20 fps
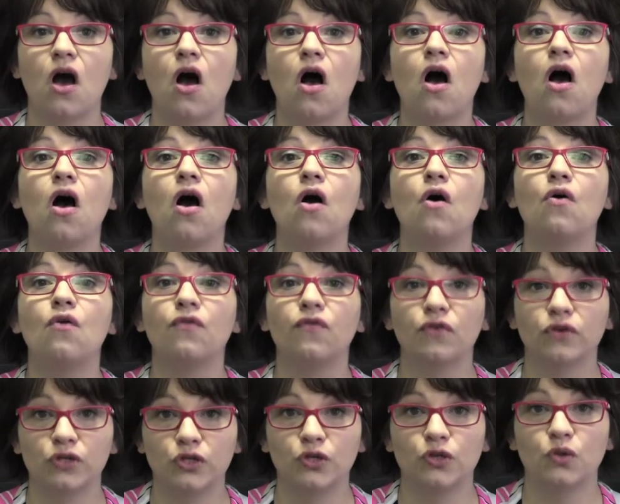all
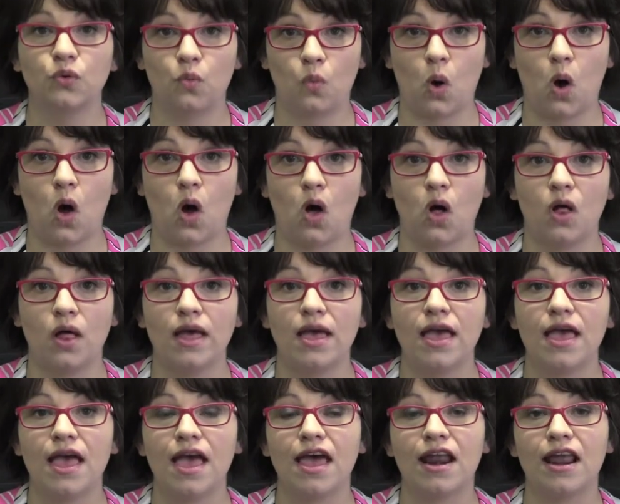over to the wall.
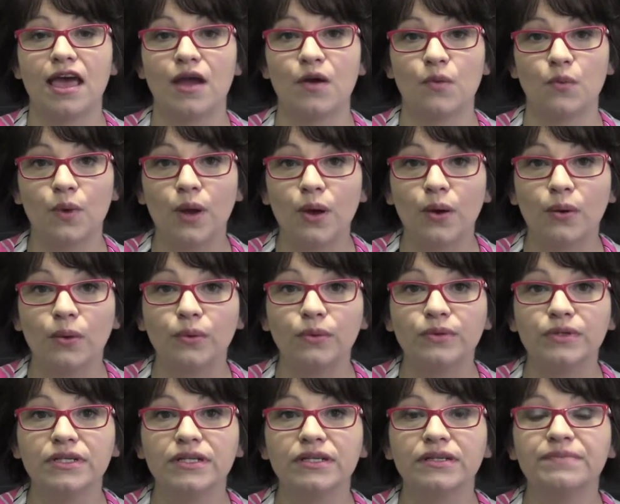And I
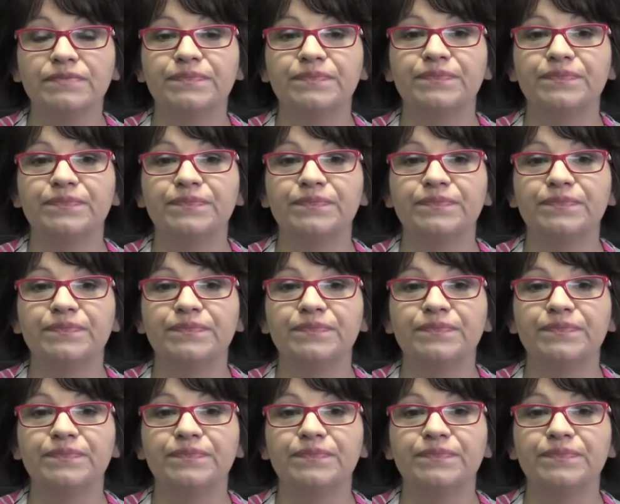wrote,